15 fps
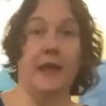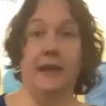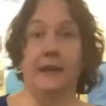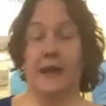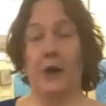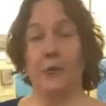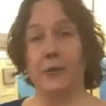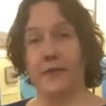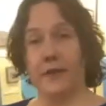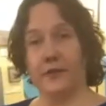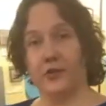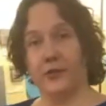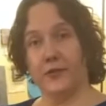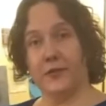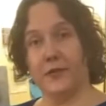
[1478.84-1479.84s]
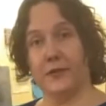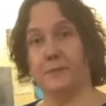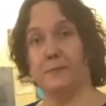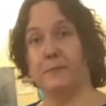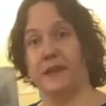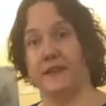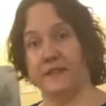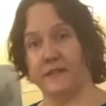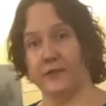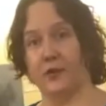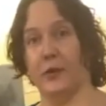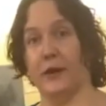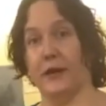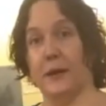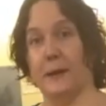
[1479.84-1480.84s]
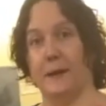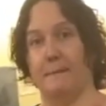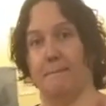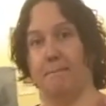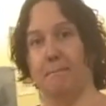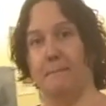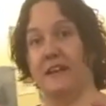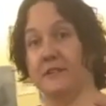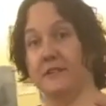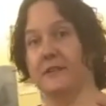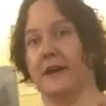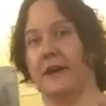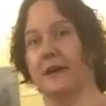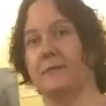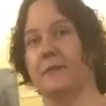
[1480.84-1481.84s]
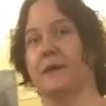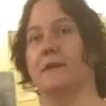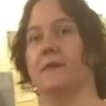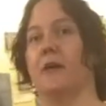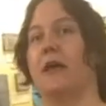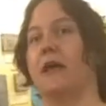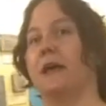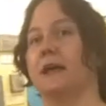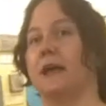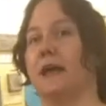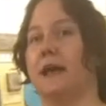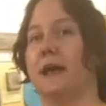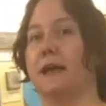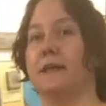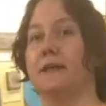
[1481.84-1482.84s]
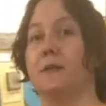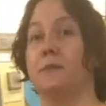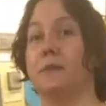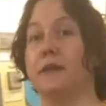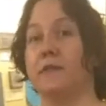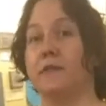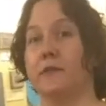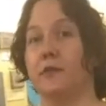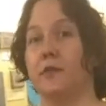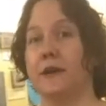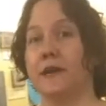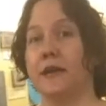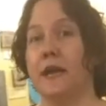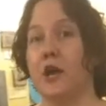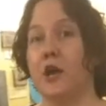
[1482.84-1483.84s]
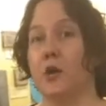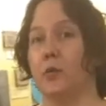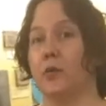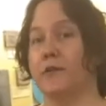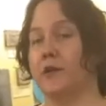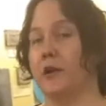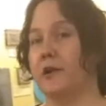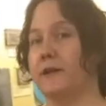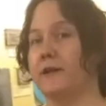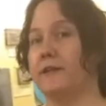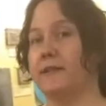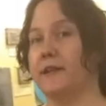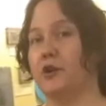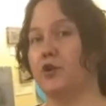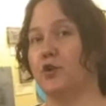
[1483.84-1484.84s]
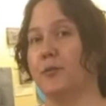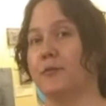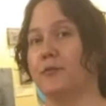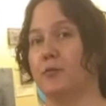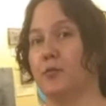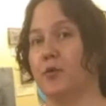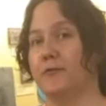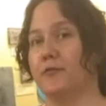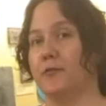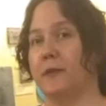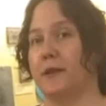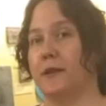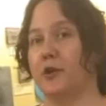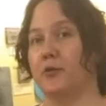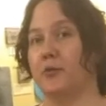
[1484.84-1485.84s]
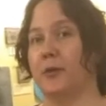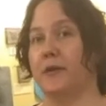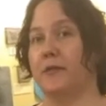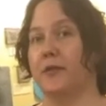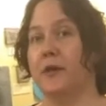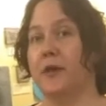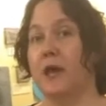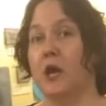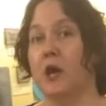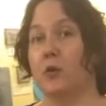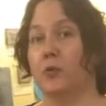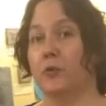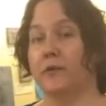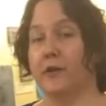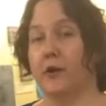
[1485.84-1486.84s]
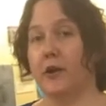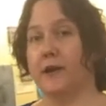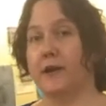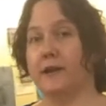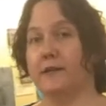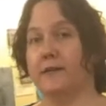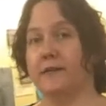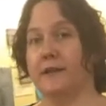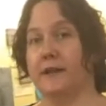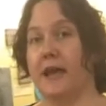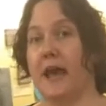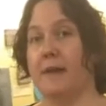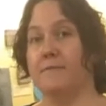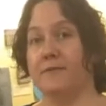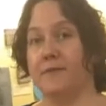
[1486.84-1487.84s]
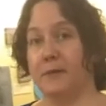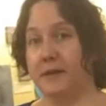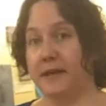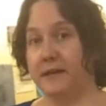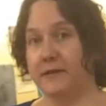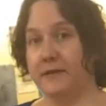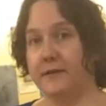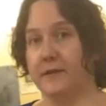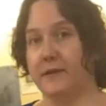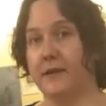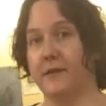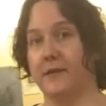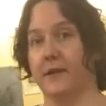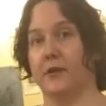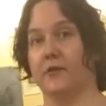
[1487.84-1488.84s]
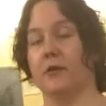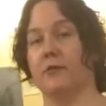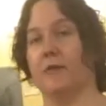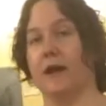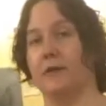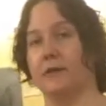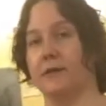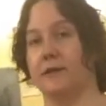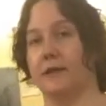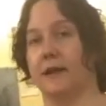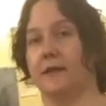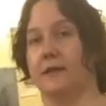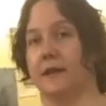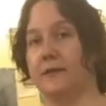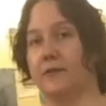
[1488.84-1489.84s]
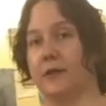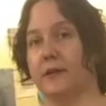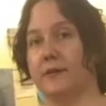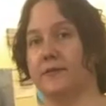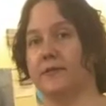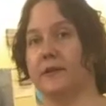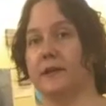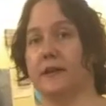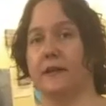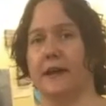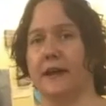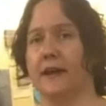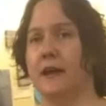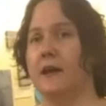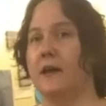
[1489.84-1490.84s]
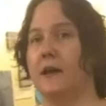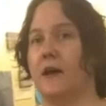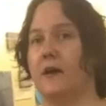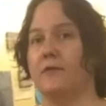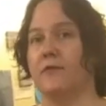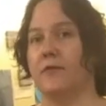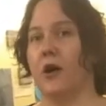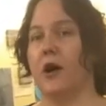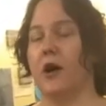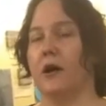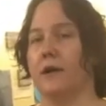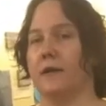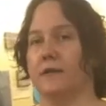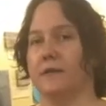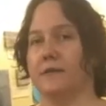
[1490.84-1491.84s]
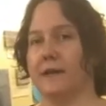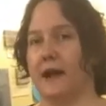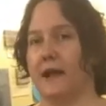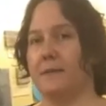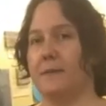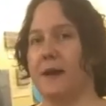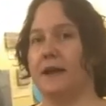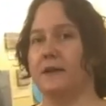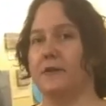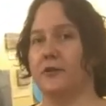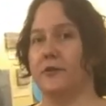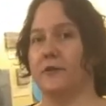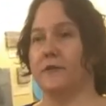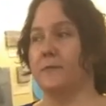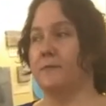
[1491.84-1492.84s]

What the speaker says: Now we've entered the Mesozoic, middle time. Okay, and in the Mesozoic, we're starting to see groups we're more familiar with. We're starting to see amphibians that are around today, that have relatives today, like frogs and salamanders.